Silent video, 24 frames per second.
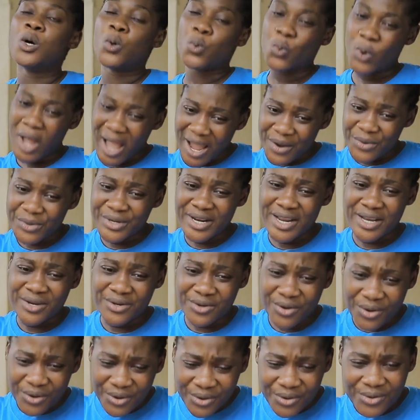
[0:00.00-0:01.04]
Where would they
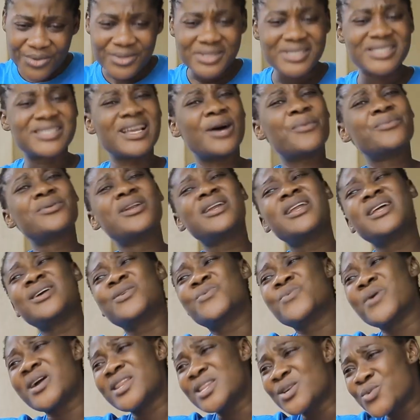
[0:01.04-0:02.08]
go? Sister, we know they
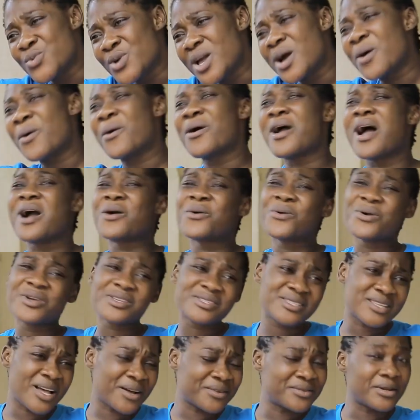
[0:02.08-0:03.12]
go anywhere. Or you are going
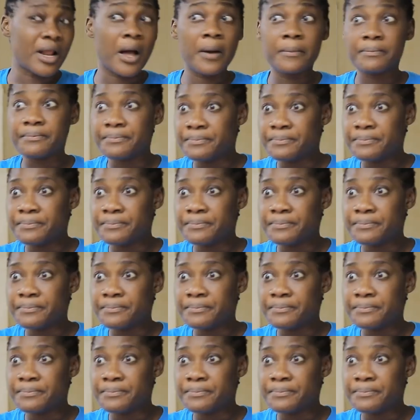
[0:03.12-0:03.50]
inside now.